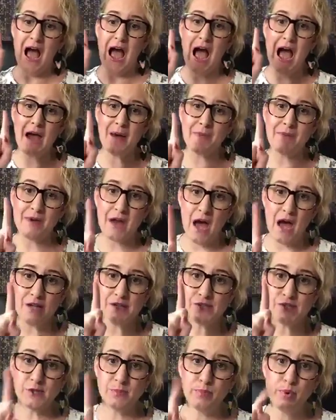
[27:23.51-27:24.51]
I'm
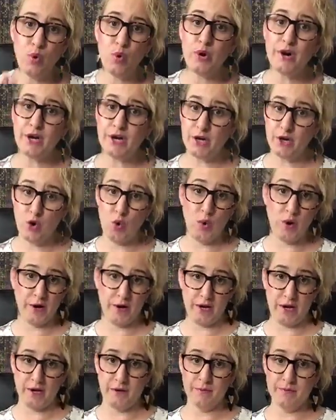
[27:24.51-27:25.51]
not supporting
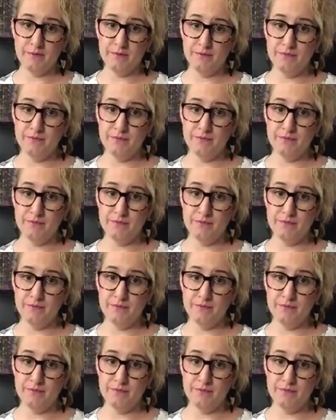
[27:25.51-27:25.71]
Courtney.